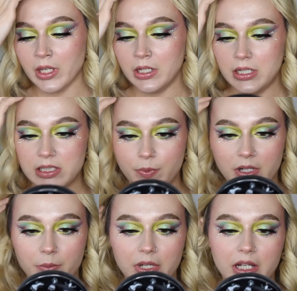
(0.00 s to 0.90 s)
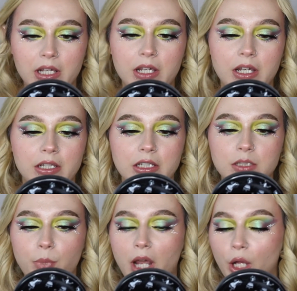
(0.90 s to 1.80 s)
It's been a minute and this
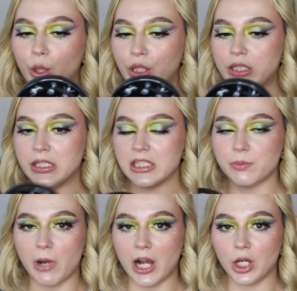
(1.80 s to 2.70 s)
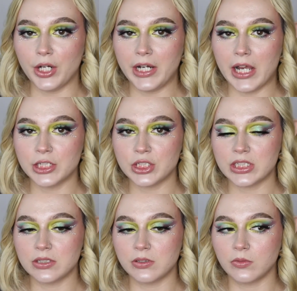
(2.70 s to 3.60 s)
palette is inspiring. I
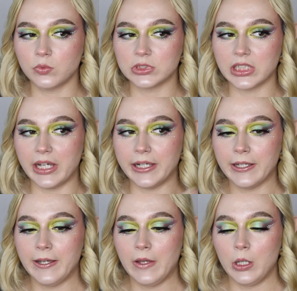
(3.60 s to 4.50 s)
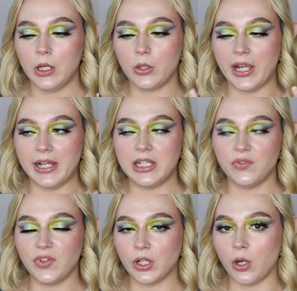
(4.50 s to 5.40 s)
just was like, okay, I need to
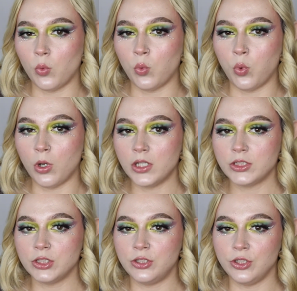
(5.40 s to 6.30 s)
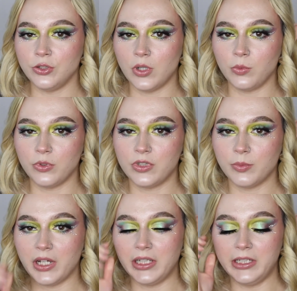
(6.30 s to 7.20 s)
figure out what to do. I'm losing
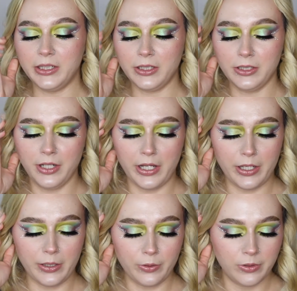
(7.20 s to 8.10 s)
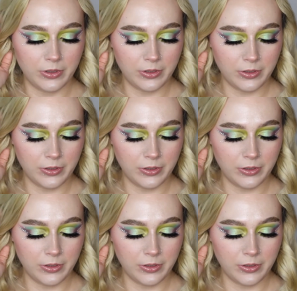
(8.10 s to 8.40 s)
my ear now.